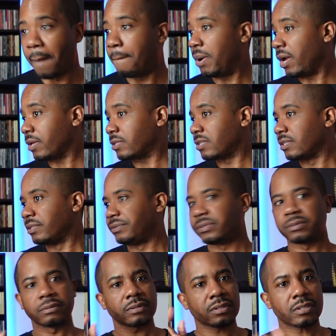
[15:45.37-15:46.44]
But
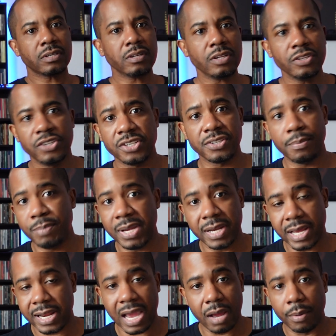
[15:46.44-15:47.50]
doesn't mean
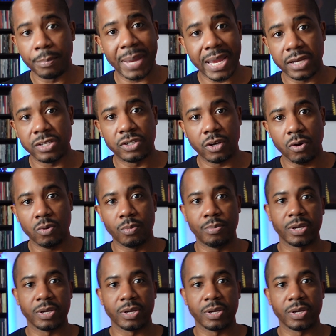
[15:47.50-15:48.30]
that album ain't dope,